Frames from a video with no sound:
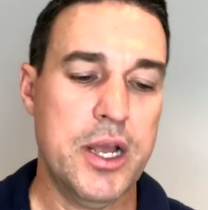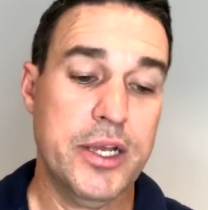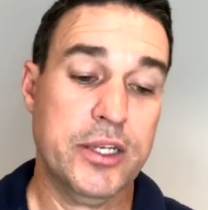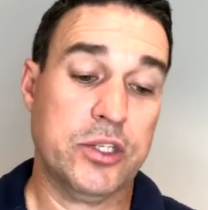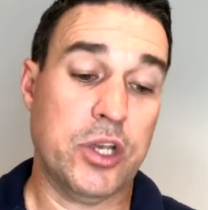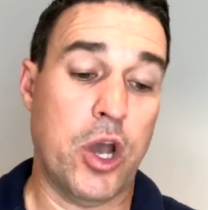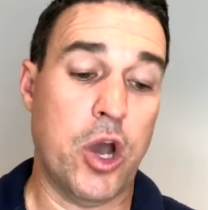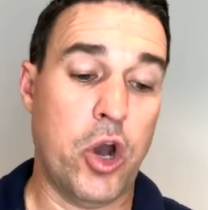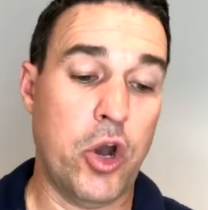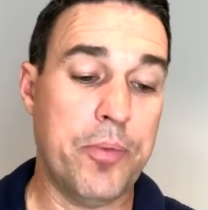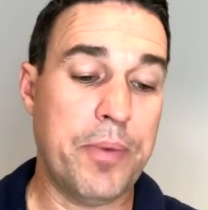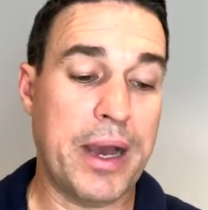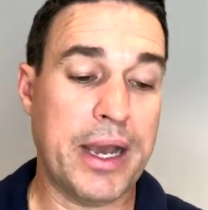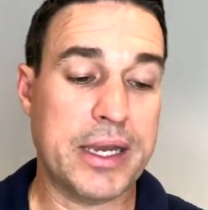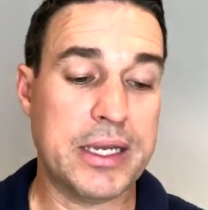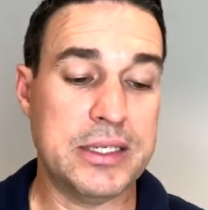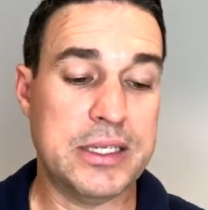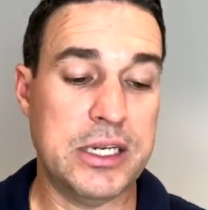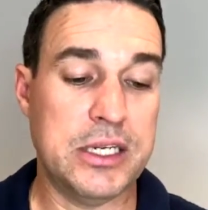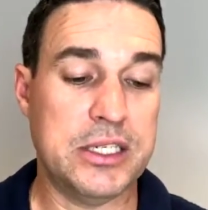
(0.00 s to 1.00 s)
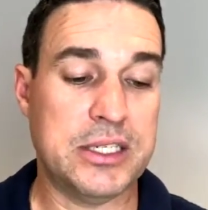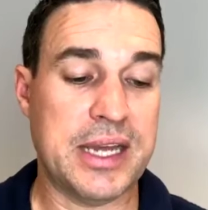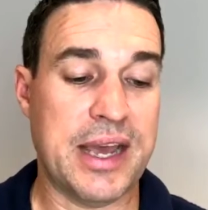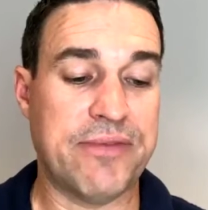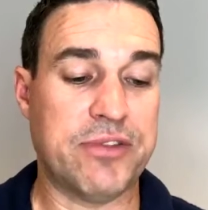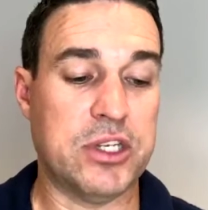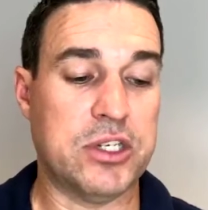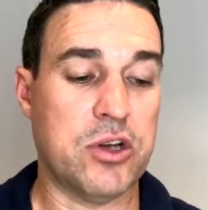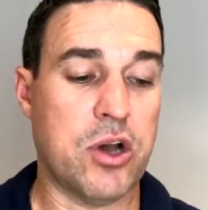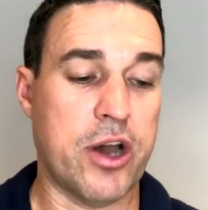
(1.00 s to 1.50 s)
So Hobart continues to
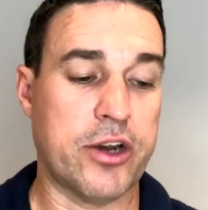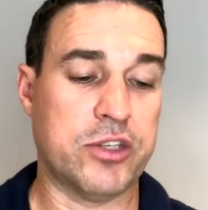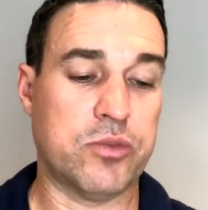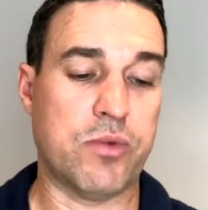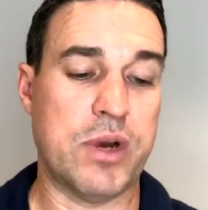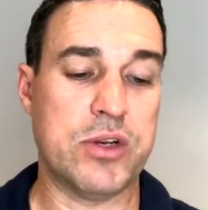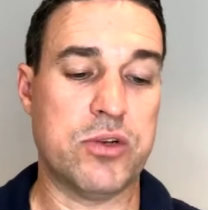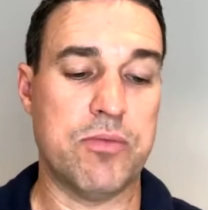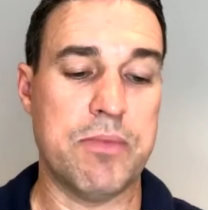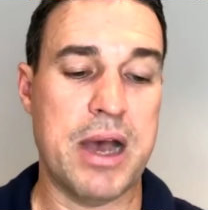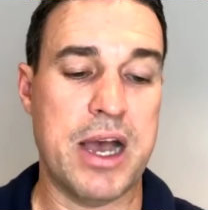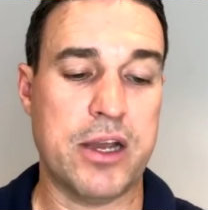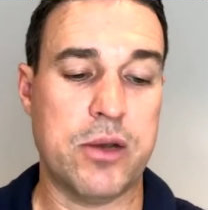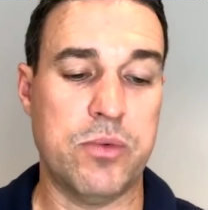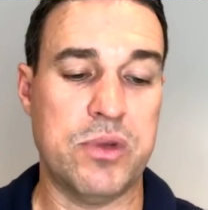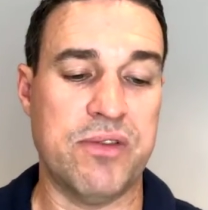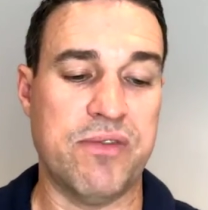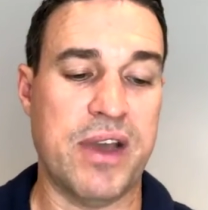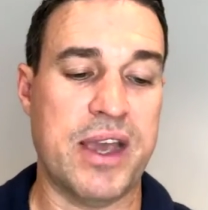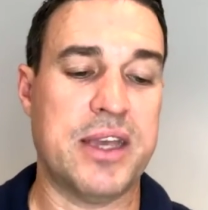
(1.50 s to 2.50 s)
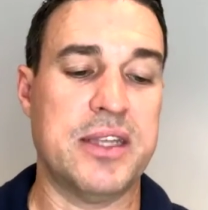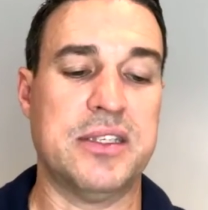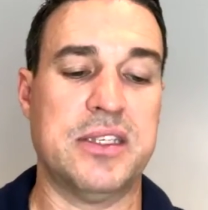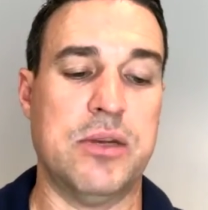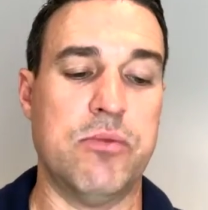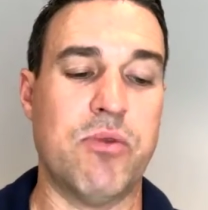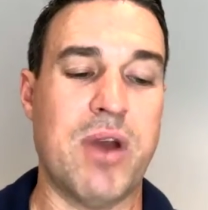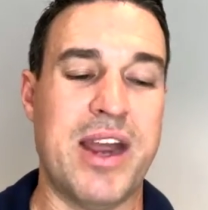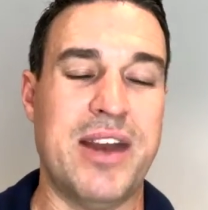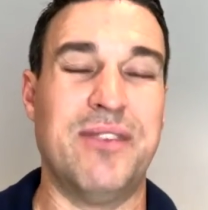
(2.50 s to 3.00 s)
have the tightest rental market with a
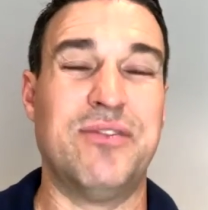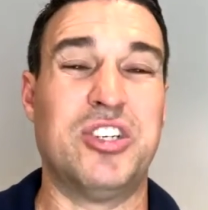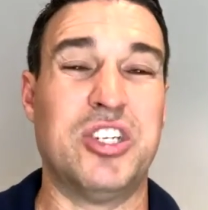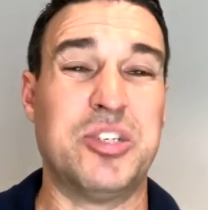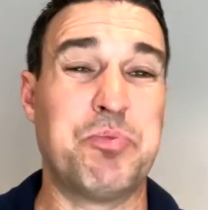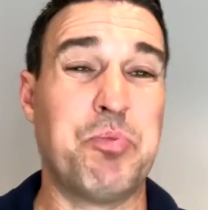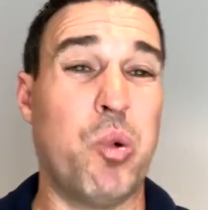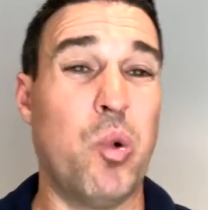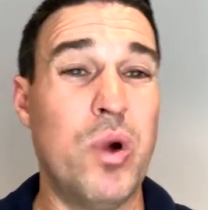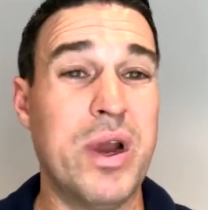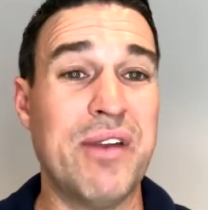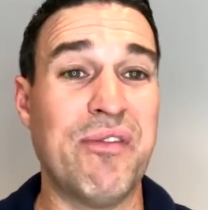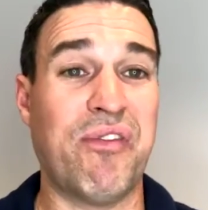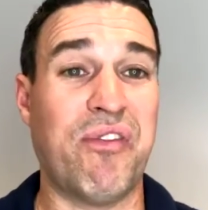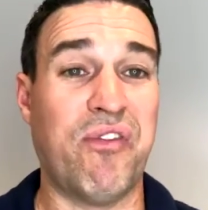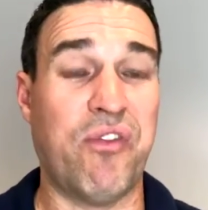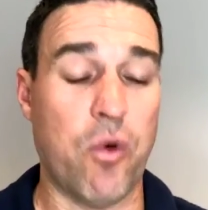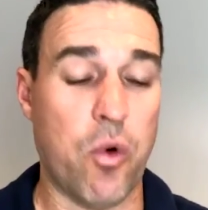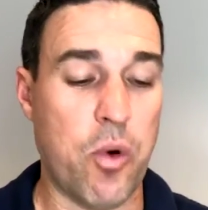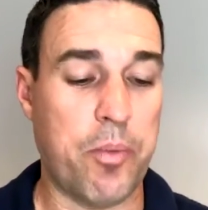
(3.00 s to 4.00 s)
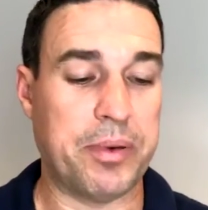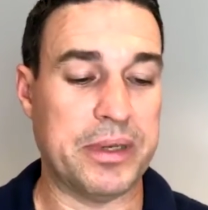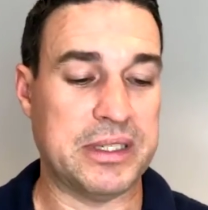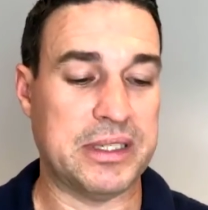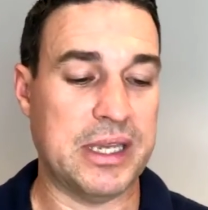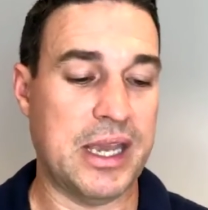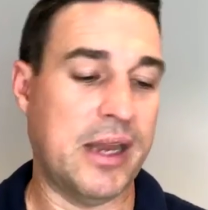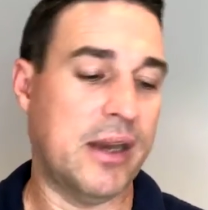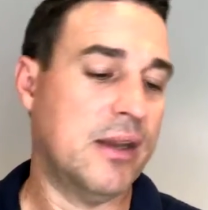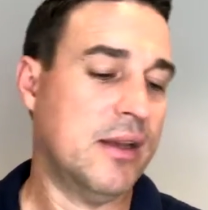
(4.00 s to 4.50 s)
vacancy rate of just
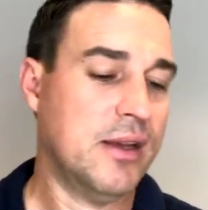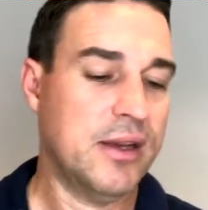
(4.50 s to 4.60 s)
0.4%.